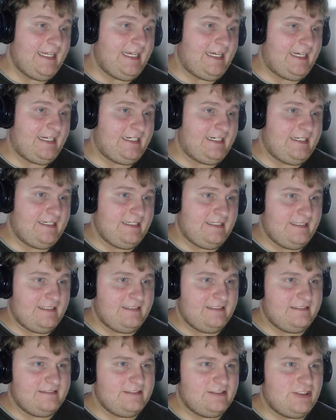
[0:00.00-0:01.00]
and
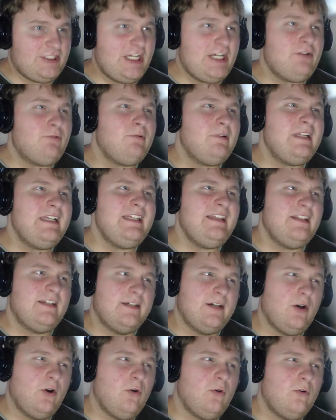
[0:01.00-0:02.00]
generally the
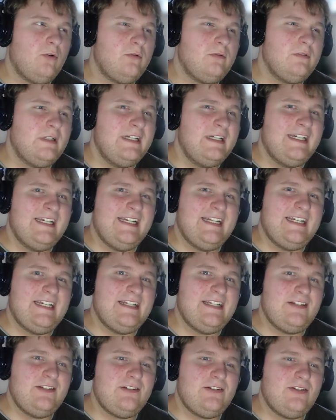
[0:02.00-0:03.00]
goal
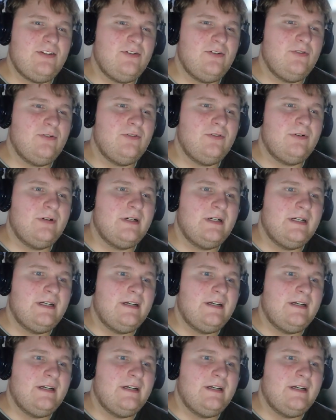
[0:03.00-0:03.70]
is to